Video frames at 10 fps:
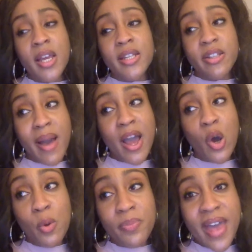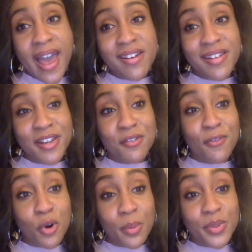So I hope that
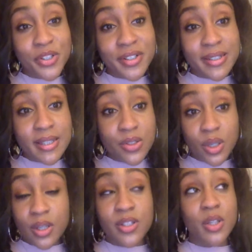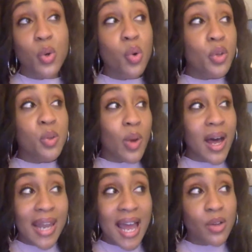informs your decisions and who you
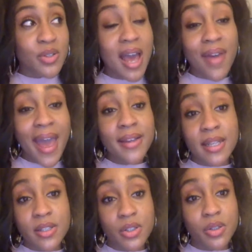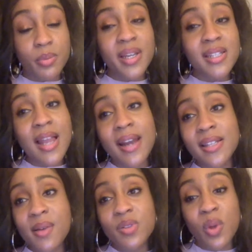allow to have access to you, because a lot of
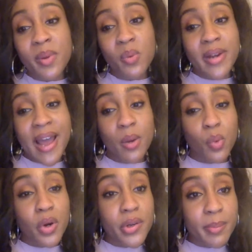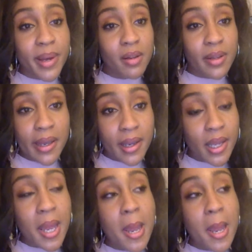times women were not worried about like,